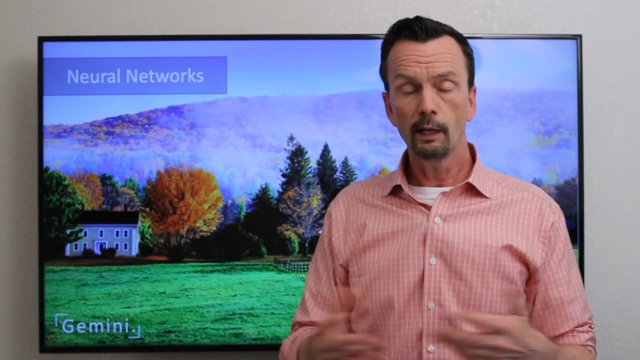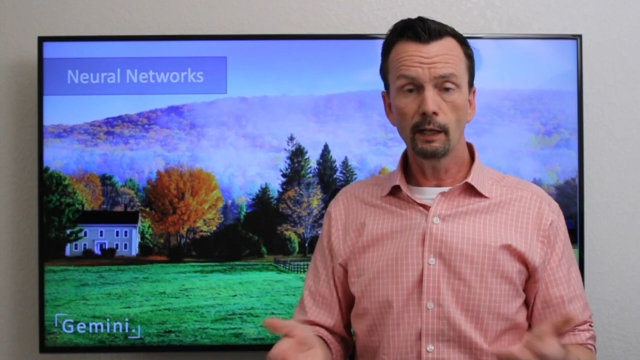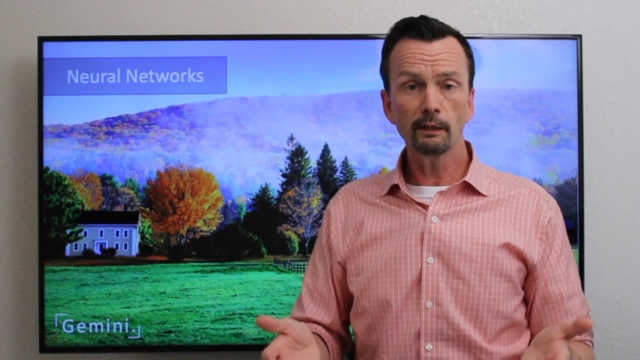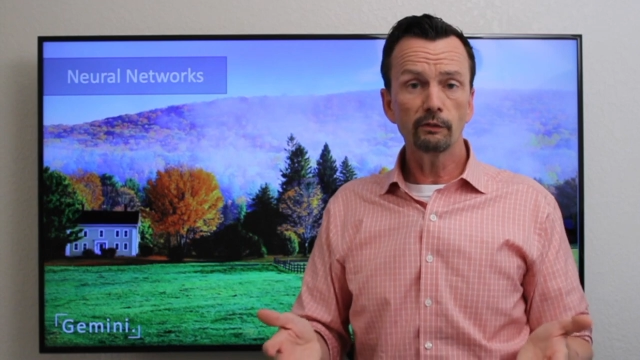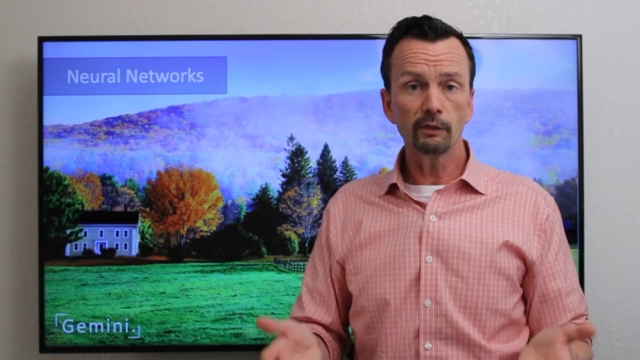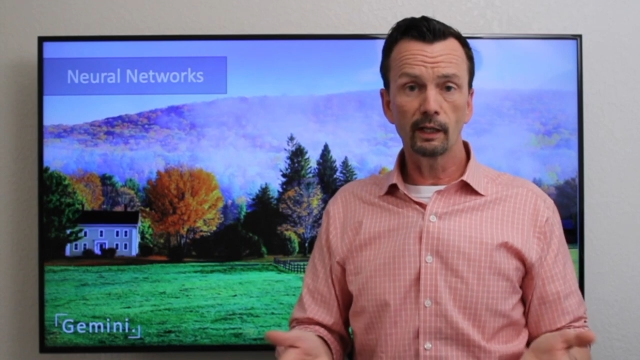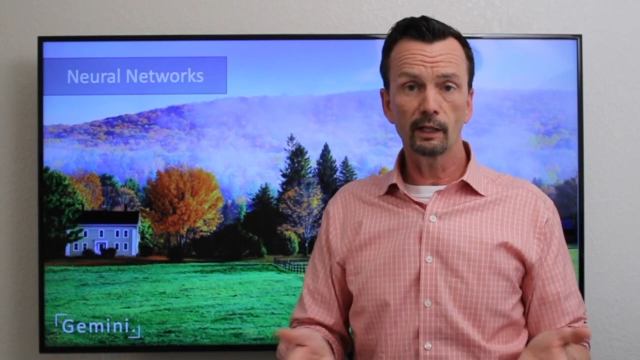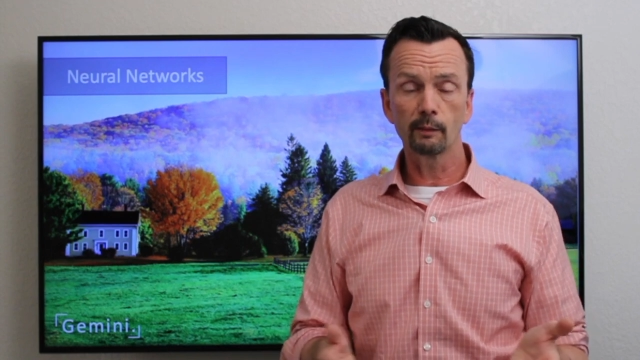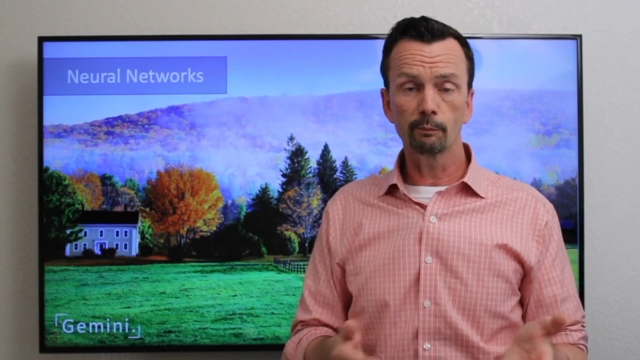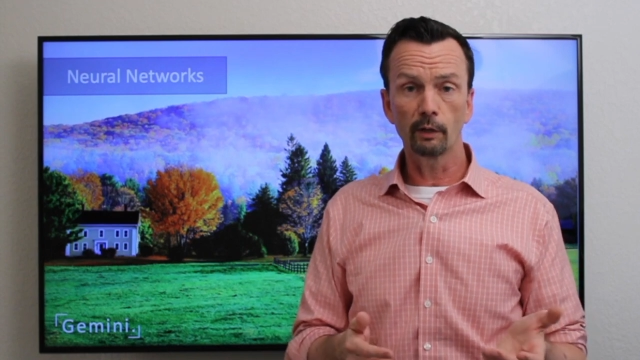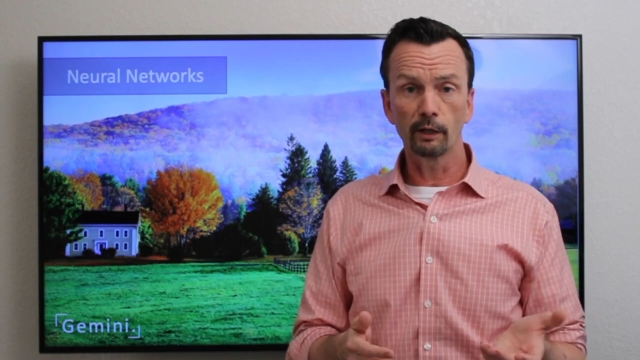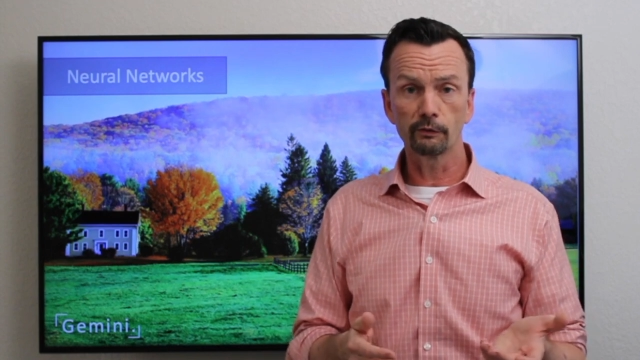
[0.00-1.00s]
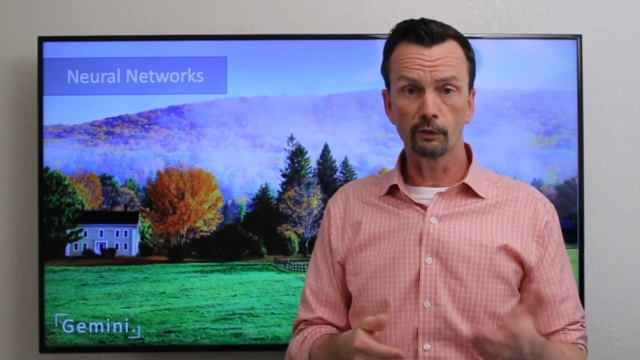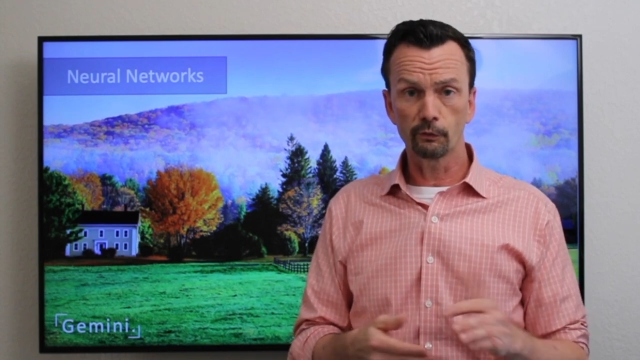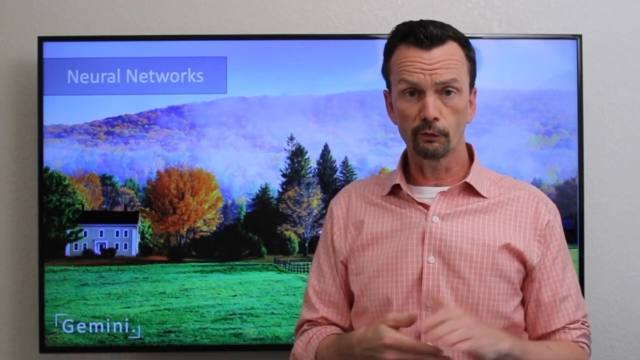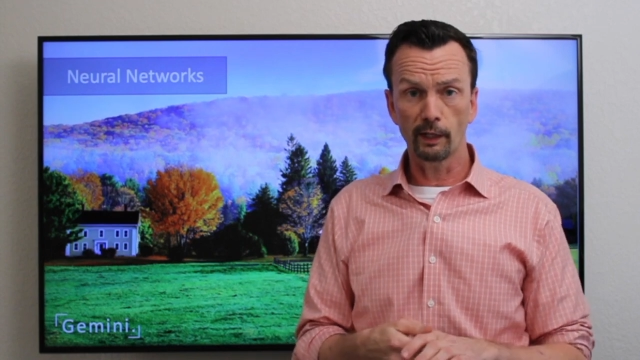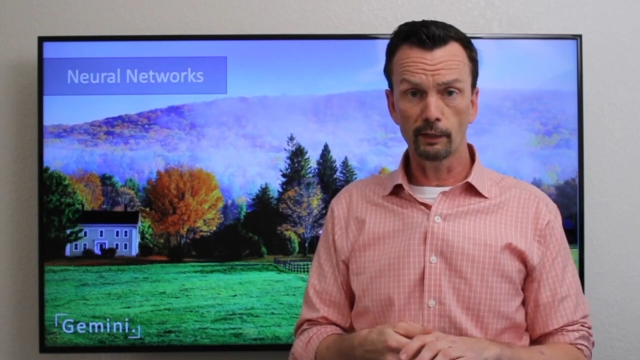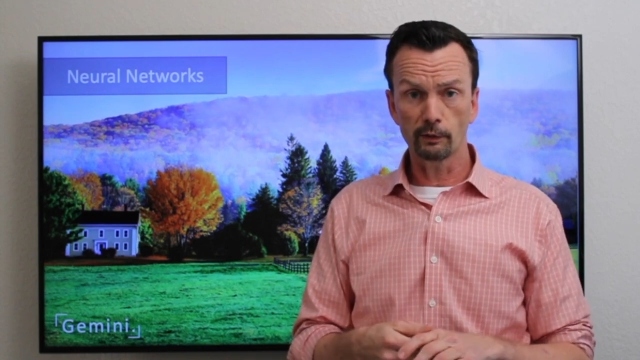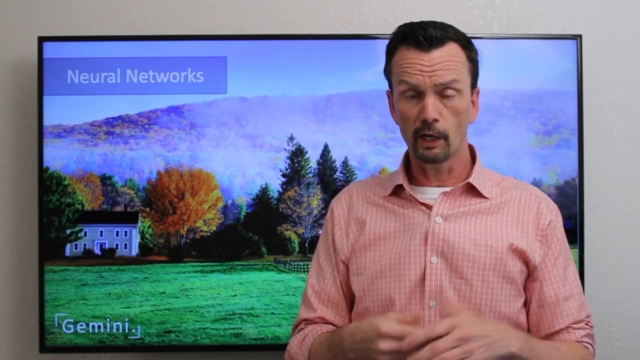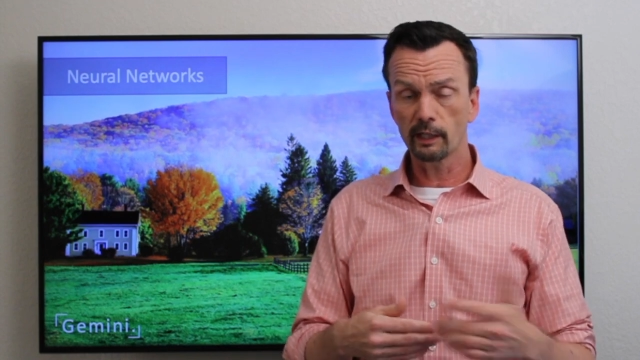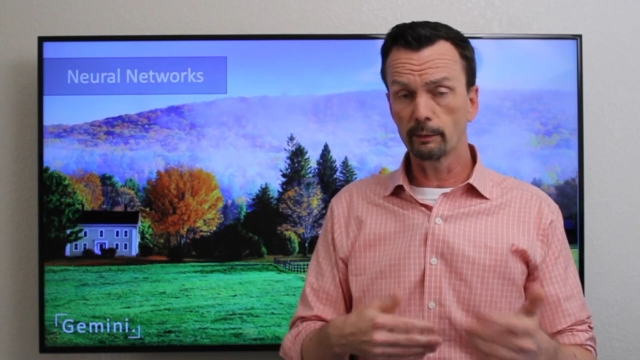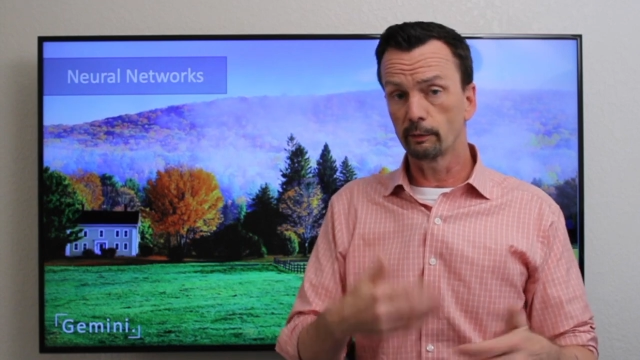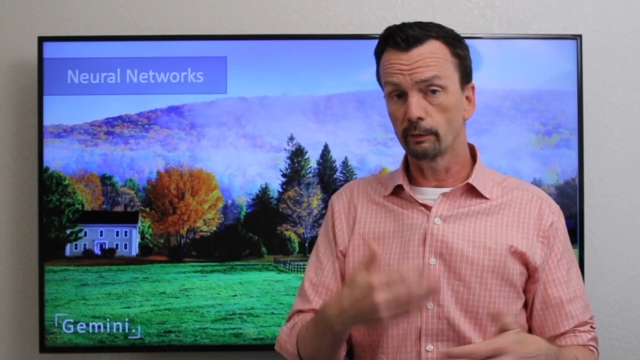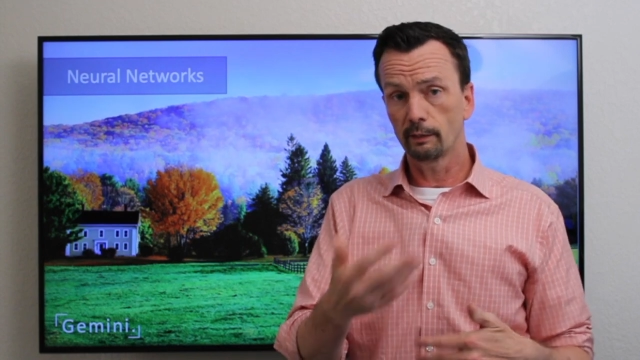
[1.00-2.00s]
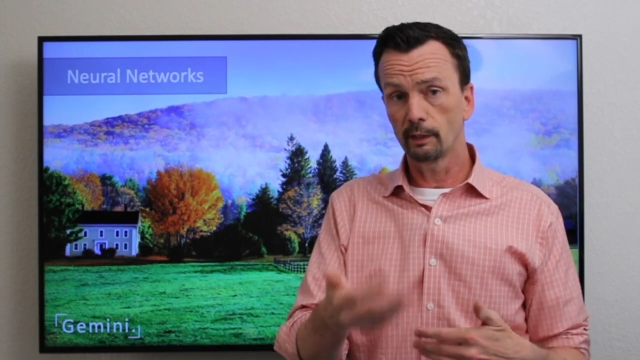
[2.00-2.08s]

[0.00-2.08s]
and that's the end of the process for that document,